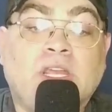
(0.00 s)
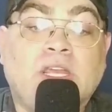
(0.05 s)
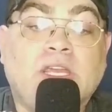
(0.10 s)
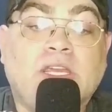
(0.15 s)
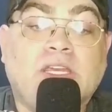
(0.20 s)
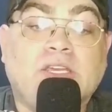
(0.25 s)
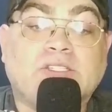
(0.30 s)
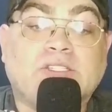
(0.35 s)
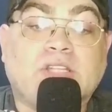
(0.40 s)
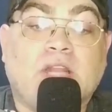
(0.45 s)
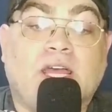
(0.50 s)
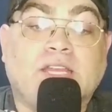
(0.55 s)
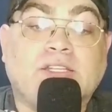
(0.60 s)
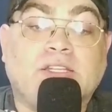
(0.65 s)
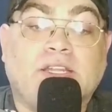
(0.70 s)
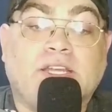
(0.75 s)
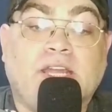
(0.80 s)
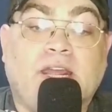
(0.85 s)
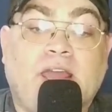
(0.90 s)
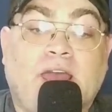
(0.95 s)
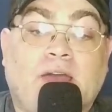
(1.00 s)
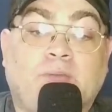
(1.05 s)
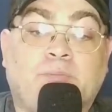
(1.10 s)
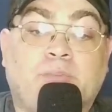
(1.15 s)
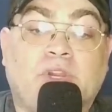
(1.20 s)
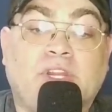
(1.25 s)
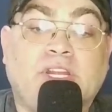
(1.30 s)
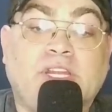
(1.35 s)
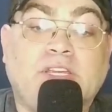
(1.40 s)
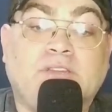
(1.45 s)
he is likely to have
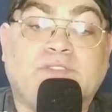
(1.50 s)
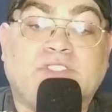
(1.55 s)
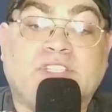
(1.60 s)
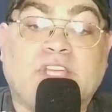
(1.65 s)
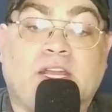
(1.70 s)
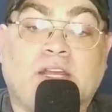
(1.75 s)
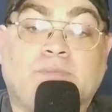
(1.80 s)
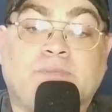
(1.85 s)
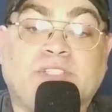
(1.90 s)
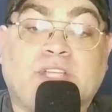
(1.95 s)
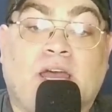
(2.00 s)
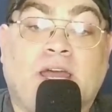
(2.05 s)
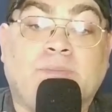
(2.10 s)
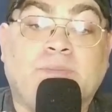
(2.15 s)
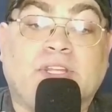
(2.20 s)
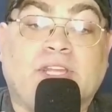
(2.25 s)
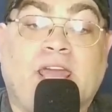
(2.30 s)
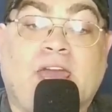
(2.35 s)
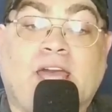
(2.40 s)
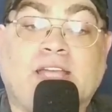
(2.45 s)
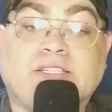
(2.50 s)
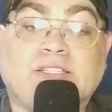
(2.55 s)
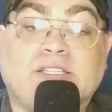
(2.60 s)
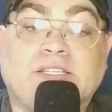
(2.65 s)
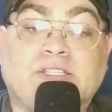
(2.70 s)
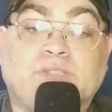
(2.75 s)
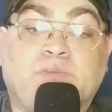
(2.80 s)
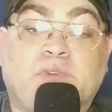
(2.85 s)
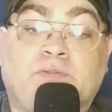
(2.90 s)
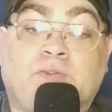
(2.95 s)
plenty of setup time to cast
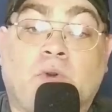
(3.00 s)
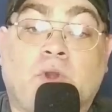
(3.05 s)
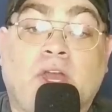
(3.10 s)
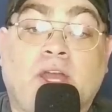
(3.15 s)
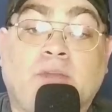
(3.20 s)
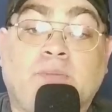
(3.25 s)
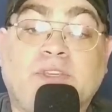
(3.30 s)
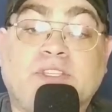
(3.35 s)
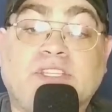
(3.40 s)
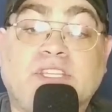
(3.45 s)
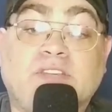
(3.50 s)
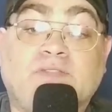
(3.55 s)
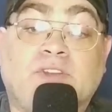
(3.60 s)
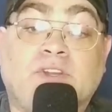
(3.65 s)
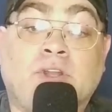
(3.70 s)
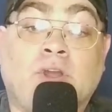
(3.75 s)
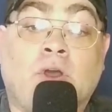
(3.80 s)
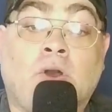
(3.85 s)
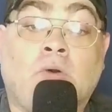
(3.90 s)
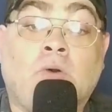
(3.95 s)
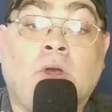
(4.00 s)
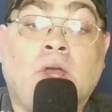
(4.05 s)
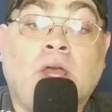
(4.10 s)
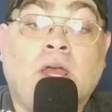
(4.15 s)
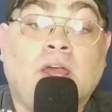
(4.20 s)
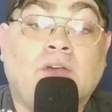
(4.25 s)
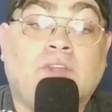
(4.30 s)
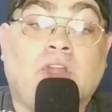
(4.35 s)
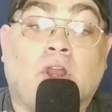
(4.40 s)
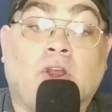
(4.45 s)
this before enemies even know
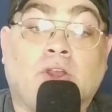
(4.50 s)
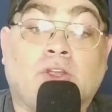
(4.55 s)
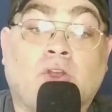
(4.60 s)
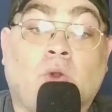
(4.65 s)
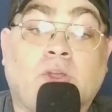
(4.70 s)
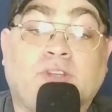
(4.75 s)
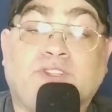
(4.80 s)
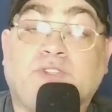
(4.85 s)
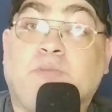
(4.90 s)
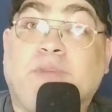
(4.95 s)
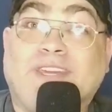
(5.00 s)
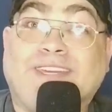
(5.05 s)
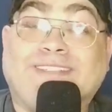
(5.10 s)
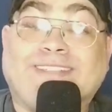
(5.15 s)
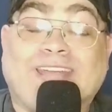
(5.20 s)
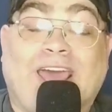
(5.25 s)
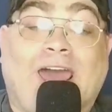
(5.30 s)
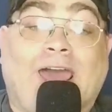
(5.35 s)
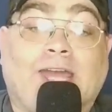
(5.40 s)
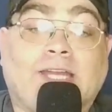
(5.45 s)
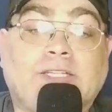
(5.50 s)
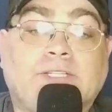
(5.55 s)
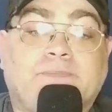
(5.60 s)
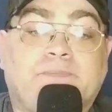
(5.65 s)
they are going to be attacked.